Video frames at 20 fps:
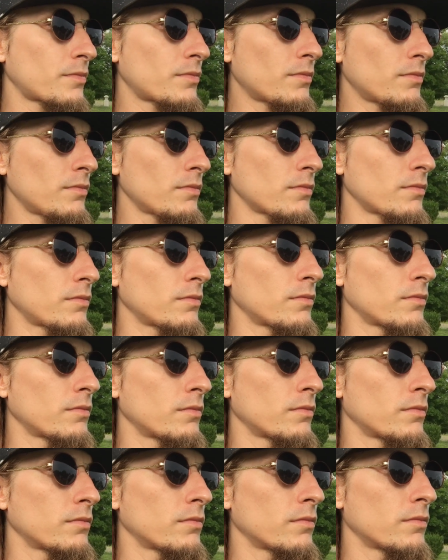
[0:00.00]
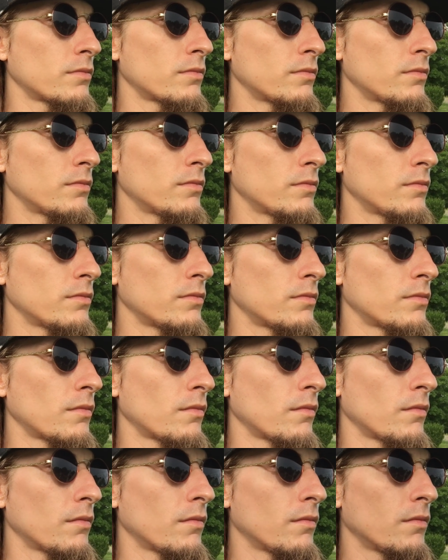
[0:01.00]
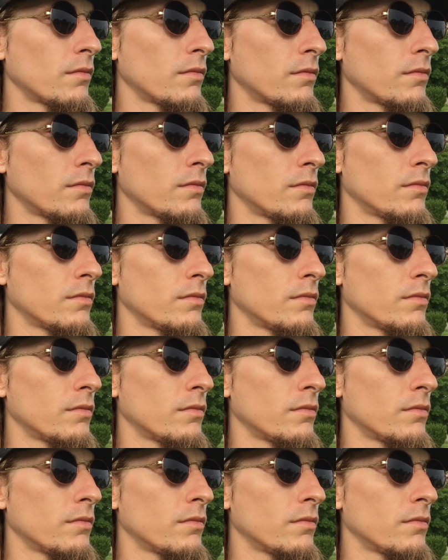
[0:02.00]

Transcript: Nobody speaks.